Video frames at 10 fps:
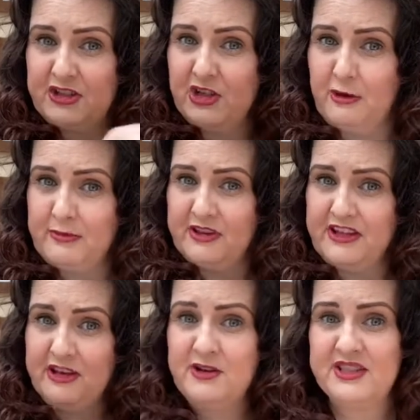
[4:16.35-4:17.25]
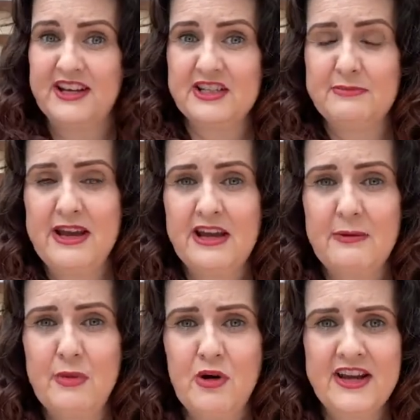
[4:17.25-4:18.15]
top and they use that to make
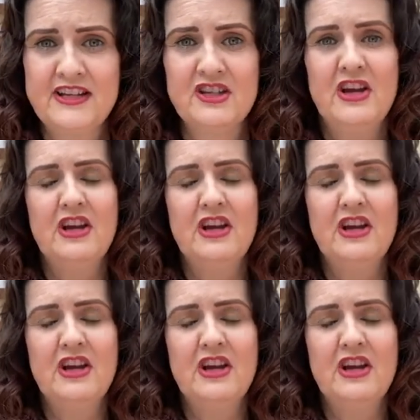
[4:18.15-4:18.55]
a point.